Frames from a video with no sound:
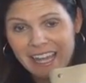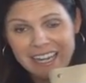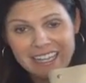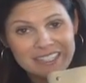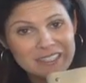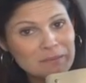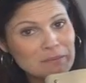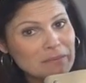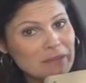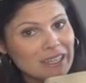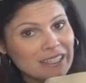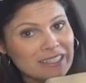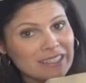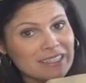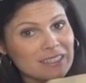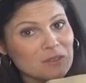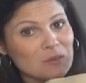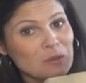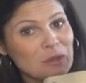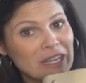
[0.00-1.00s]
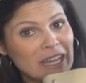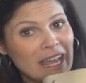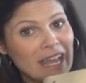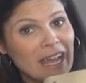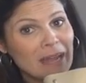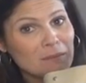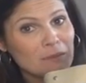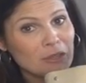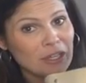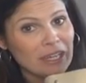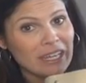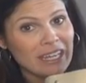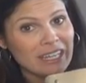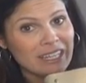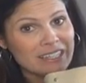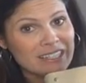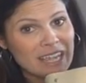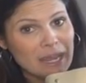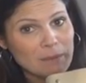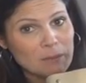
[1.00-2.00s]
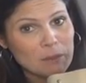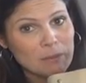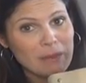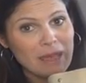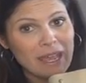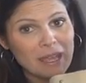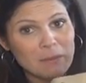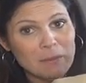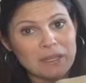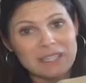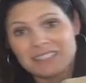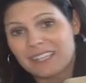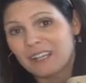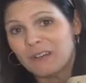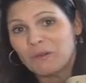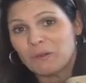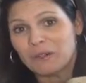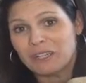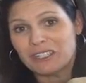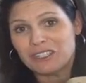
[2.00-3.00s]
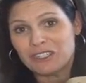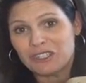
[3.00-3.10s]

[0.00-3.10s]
That is a must when I'm looking at a diaper bag because I don't want